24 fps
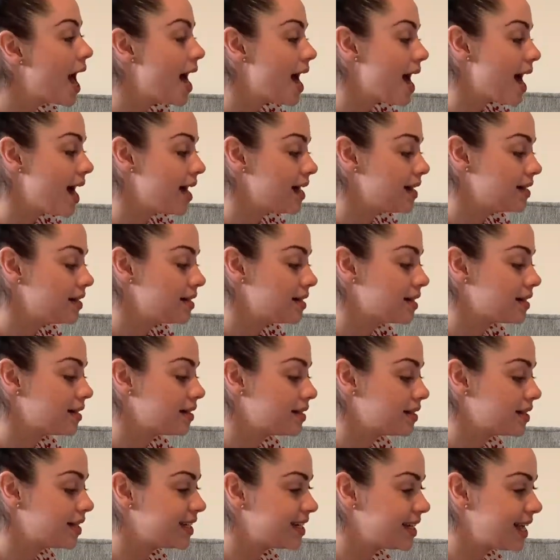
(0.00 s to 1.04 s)
And
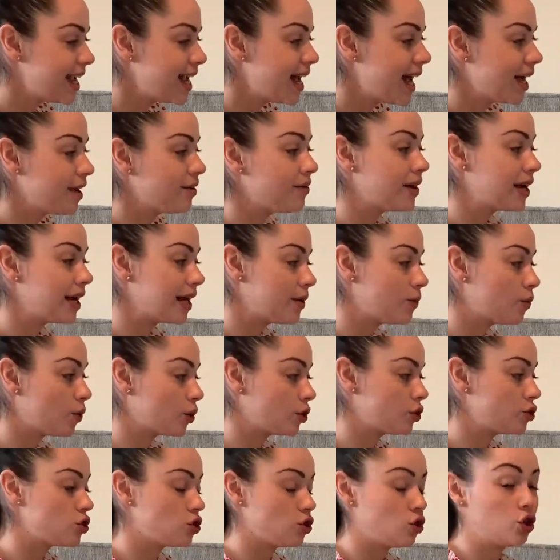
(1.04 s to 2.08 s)
today I really want
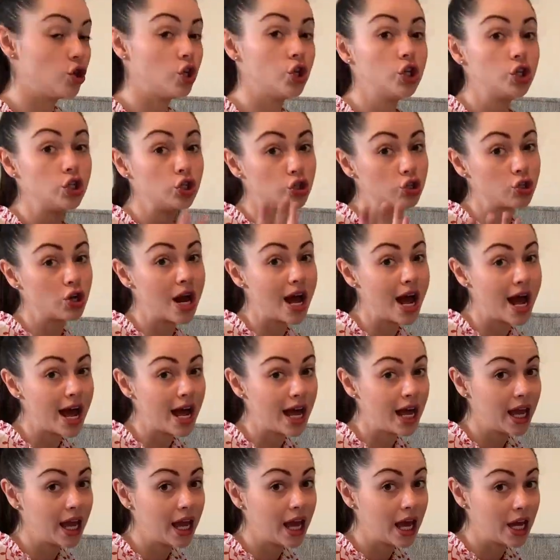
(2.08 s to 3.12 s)
you to try
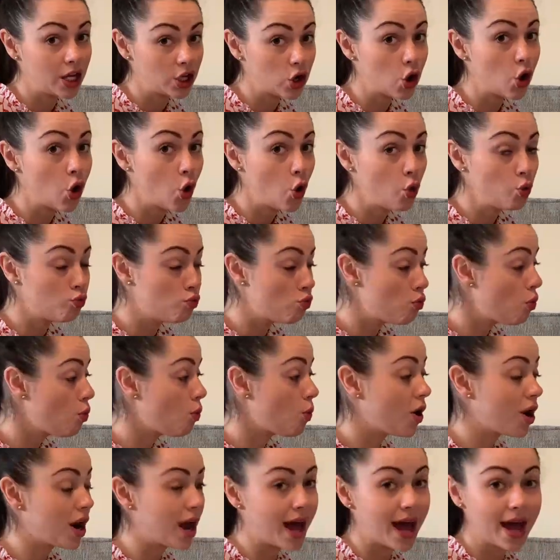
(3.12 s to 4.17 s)
at home
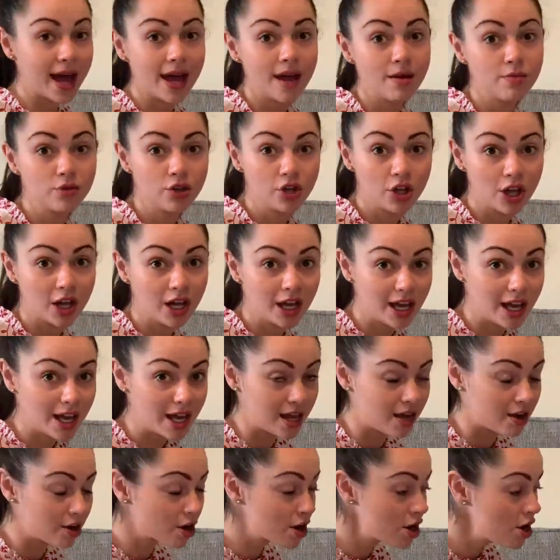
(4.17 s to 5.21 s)
what I am doing
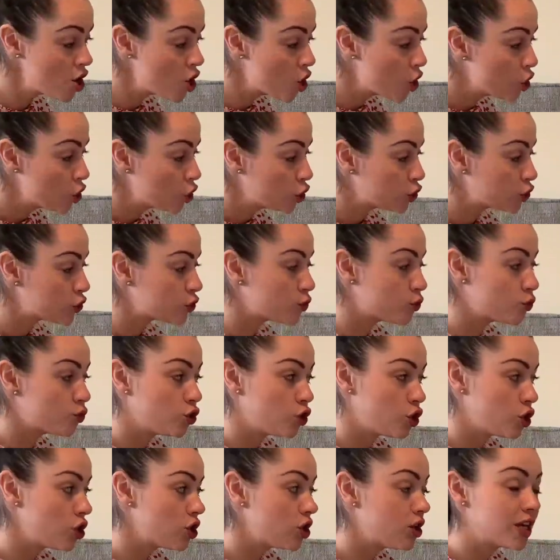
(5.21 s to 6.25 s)
here. So you
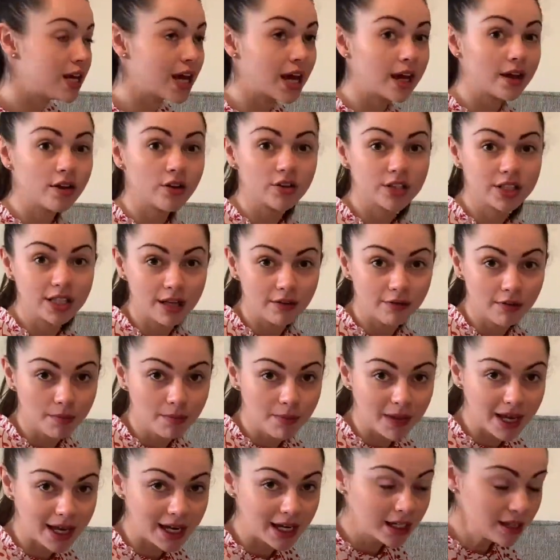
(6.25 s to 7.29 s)
could get yourself a
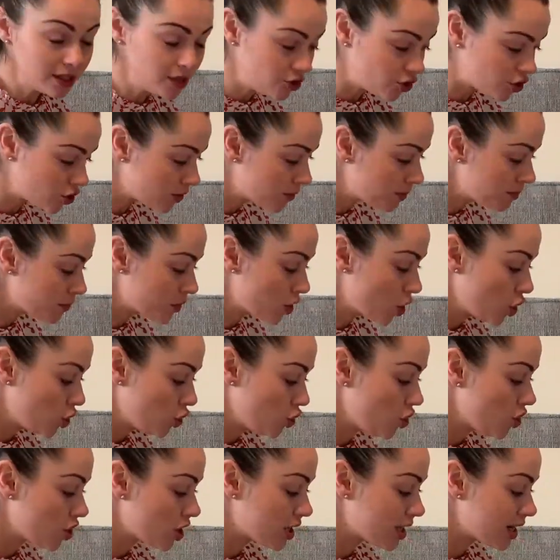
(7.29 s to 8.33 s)
page. You
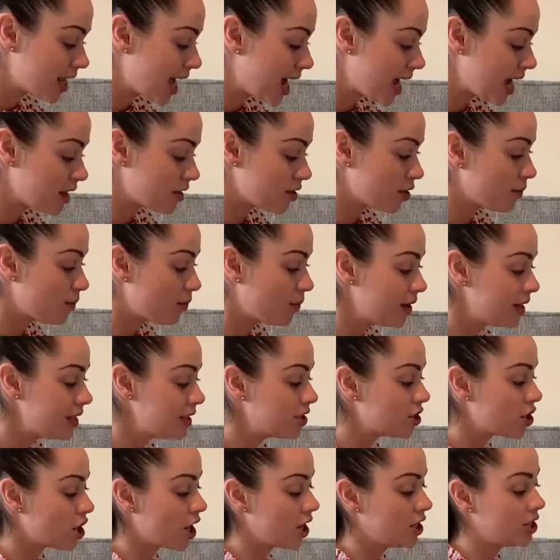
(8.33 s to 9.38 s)
can either print
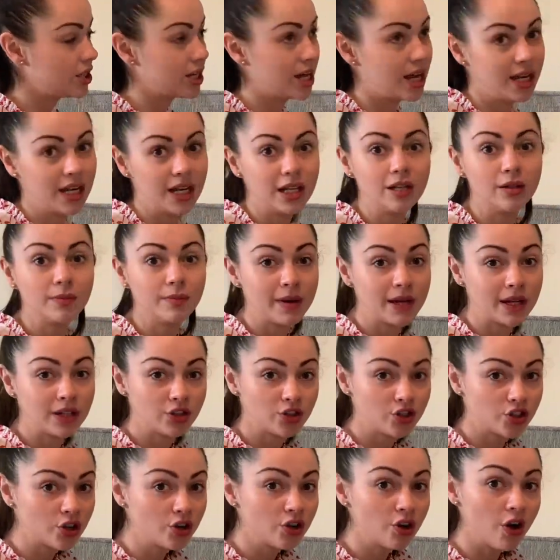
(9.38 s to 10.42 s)
out a little
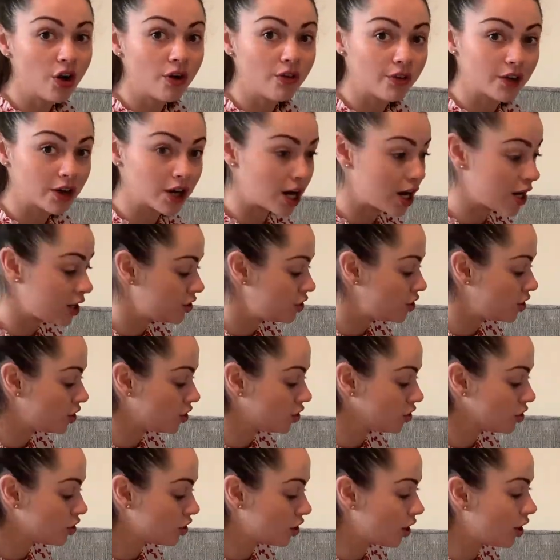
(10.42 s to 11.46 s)
picture of a cartoon
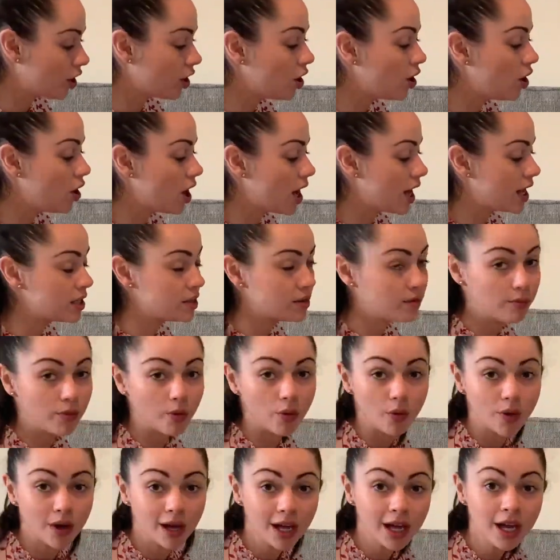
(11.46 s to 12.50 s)
girl and a
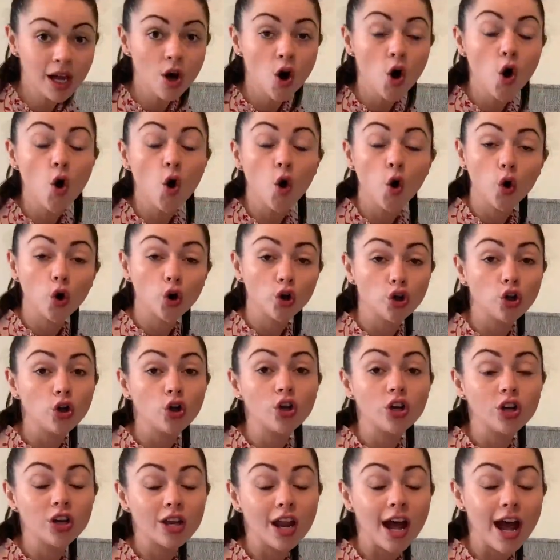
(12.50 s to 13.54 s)
boy, or you
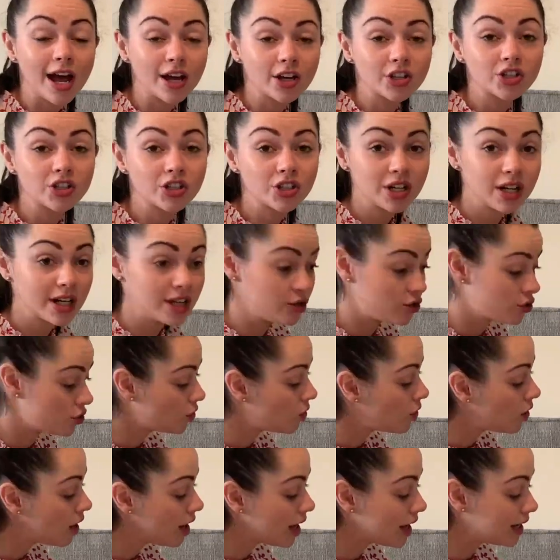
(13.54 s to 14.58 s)
could actually draw
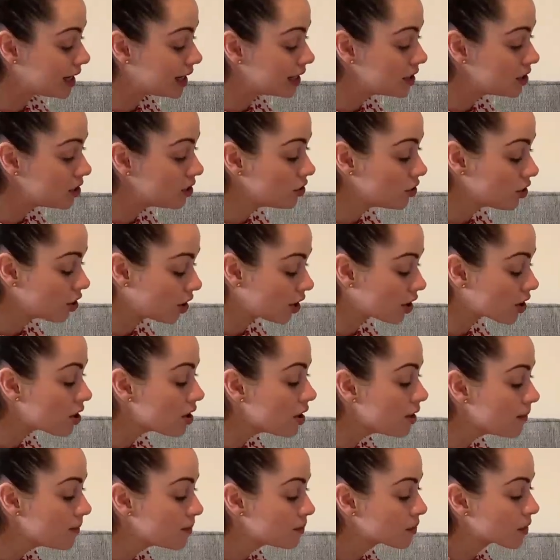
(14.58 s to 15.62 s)
a little girl
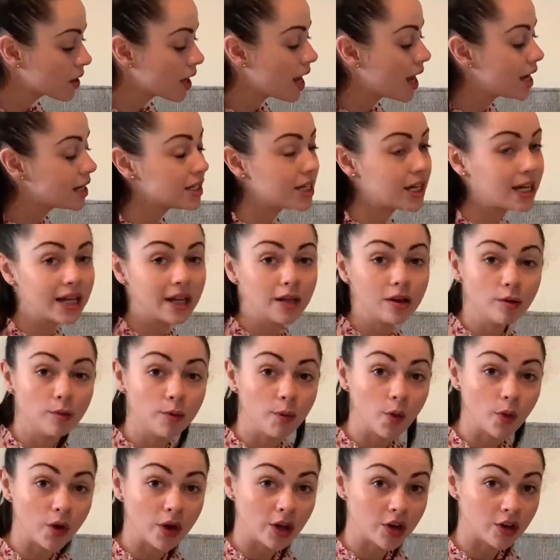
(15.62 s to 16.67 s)
and a little
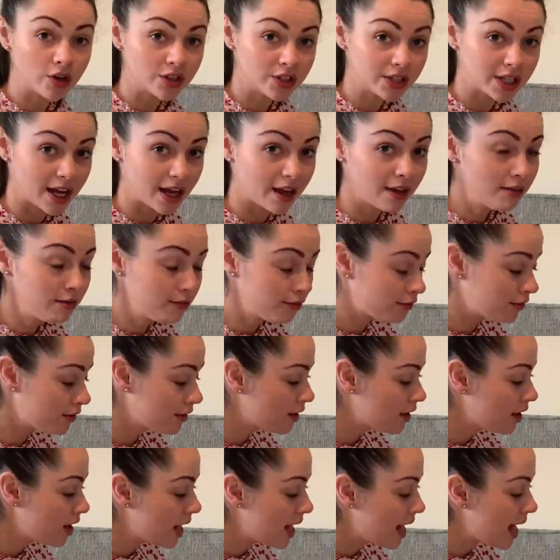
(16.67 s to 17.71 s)
boy yourself,
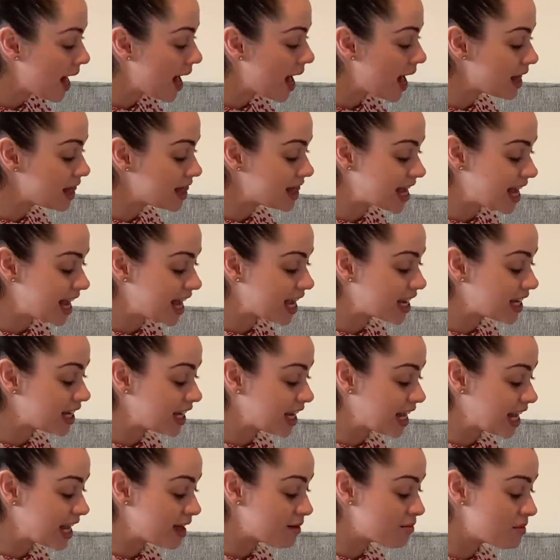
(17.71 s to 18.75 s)
and then
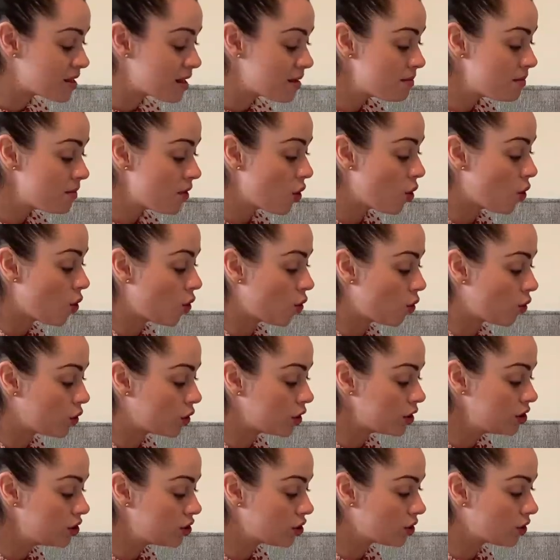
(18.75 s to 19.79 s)
name them Odd
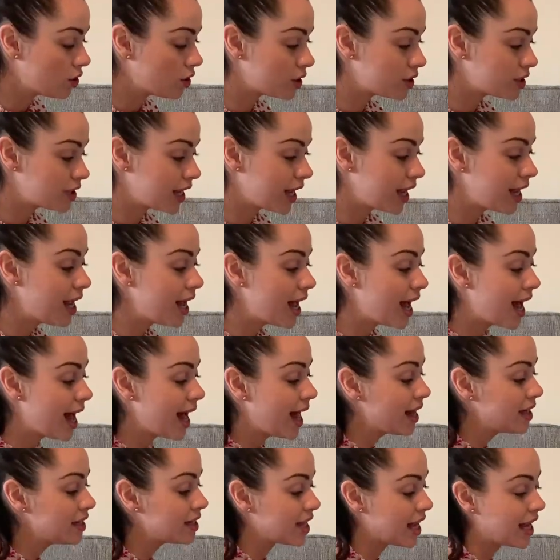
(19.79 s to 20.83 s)
Toddy
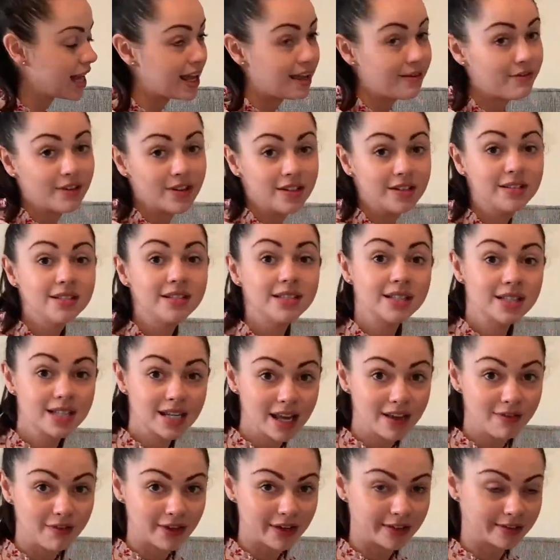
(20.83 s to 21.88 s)
and Even
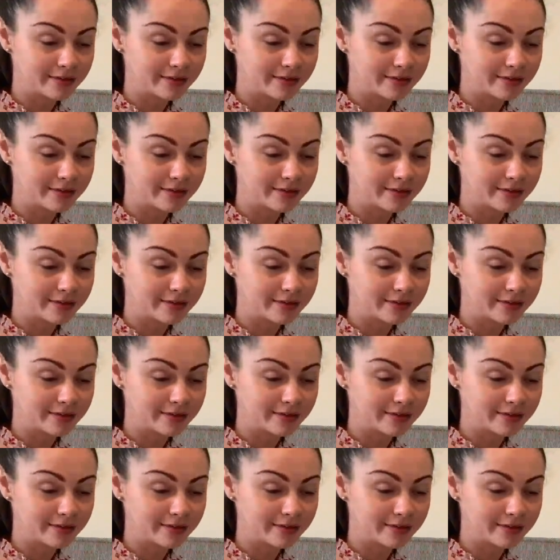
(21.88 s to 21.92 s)
Stephen.